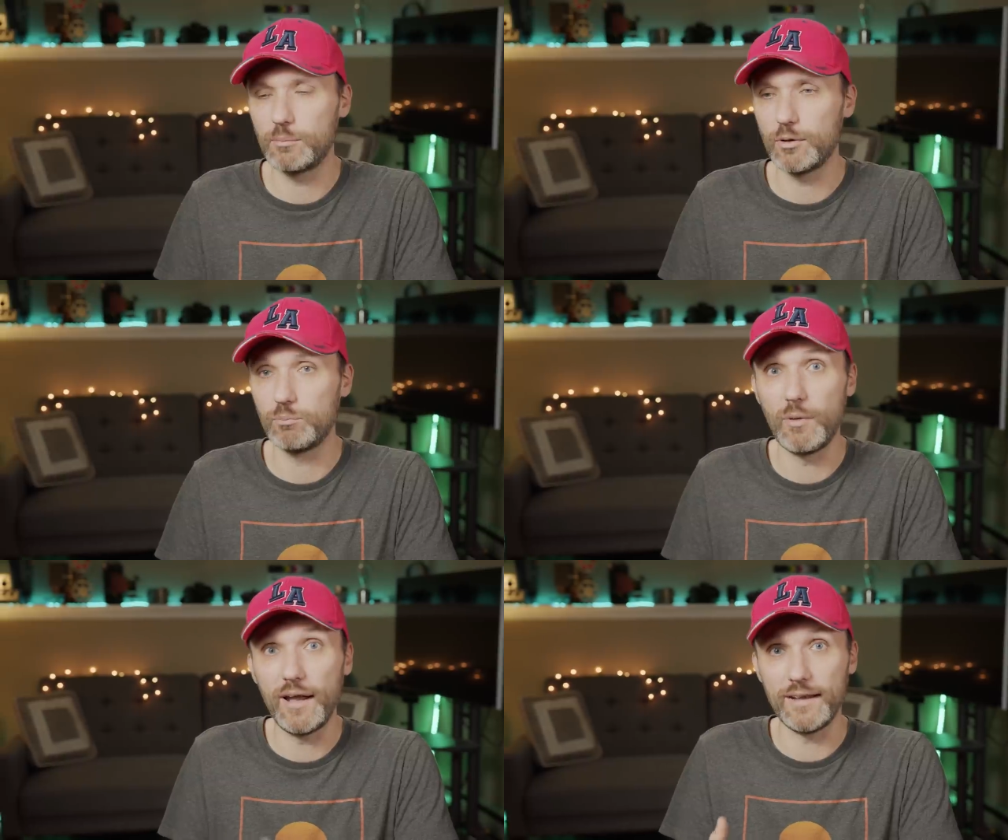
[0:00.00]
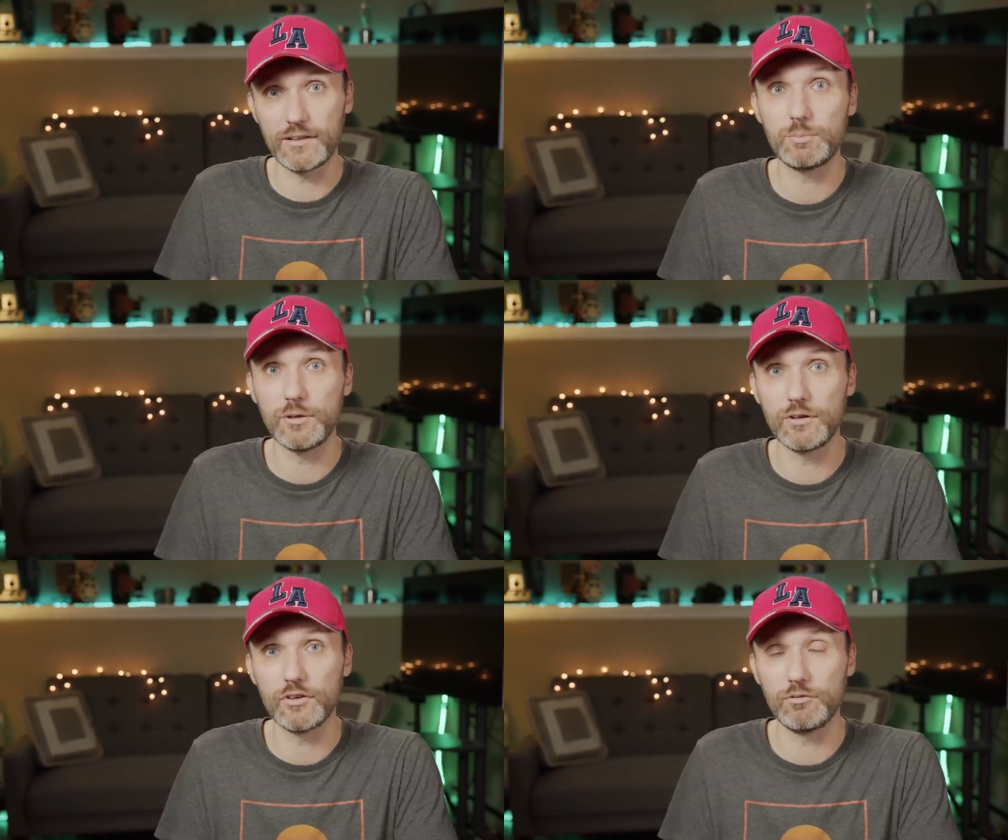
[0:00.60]
about my
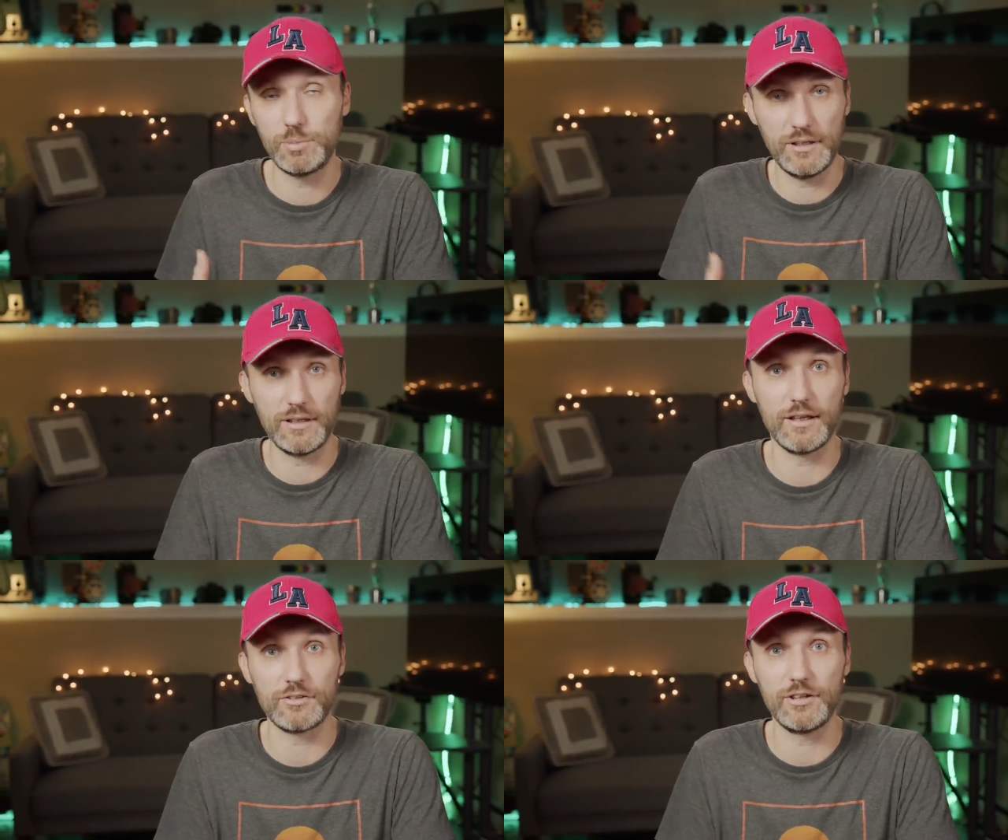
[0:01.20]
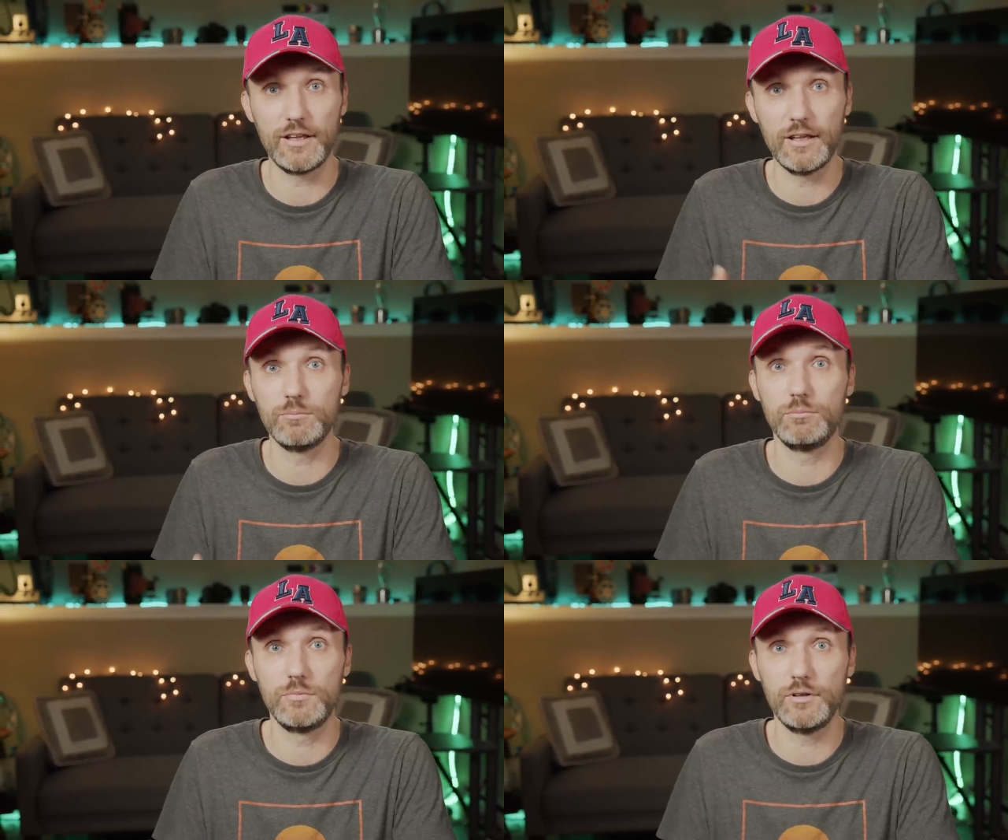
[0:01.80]
experience of being actually
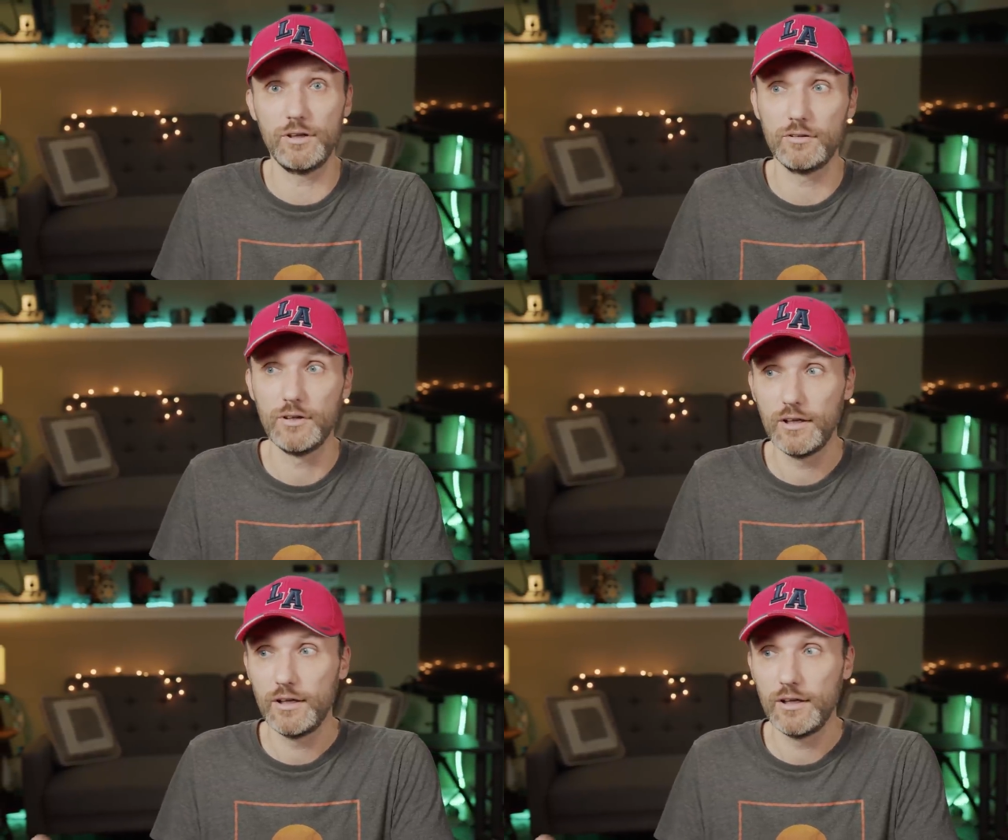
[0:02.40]
in you know